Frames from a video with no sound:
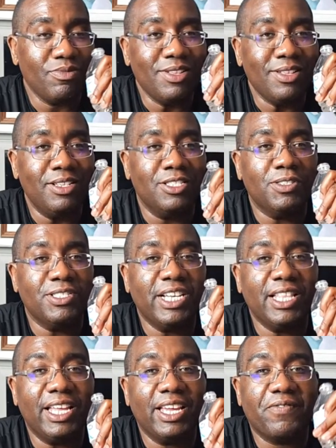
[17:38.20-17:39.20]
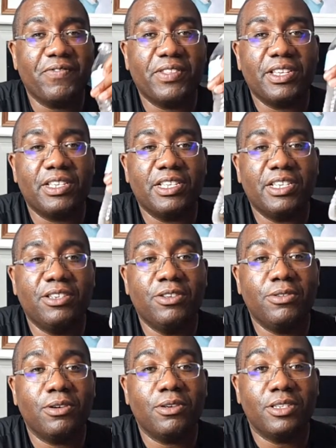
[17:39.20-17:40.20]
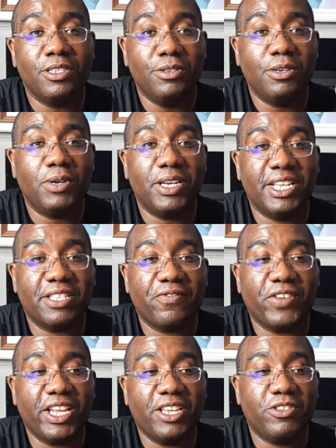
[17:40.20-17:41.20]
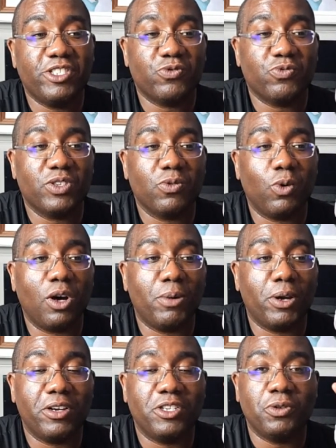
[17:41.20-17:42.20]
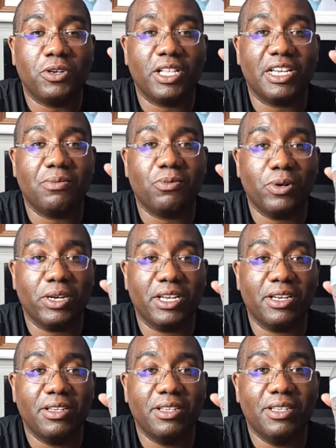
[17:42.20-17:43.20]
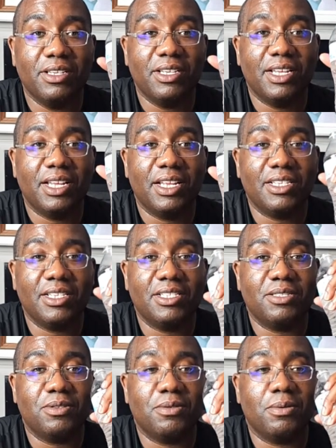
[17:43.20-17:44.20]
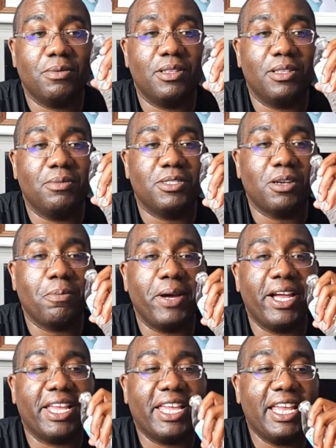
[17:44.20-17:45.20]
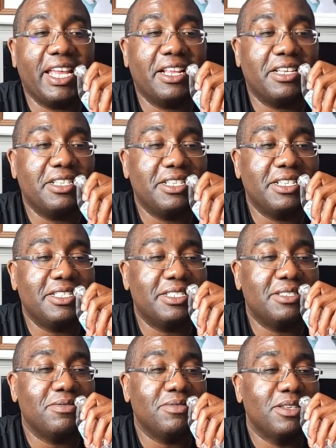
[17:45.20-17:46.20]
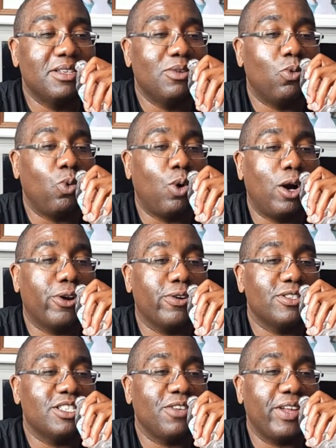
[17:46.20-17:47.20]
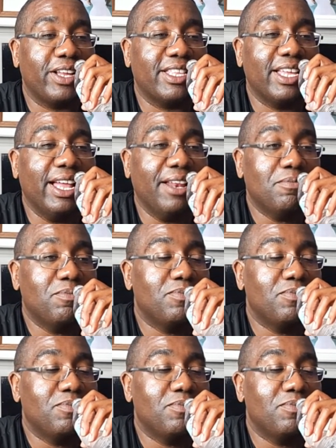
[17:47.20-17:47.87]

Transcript: So it's not like if the, you know you know what hit the fan, you can just run to Walmart at two o'clock in the morning and uh, start buying canned goods and water and stuff like that.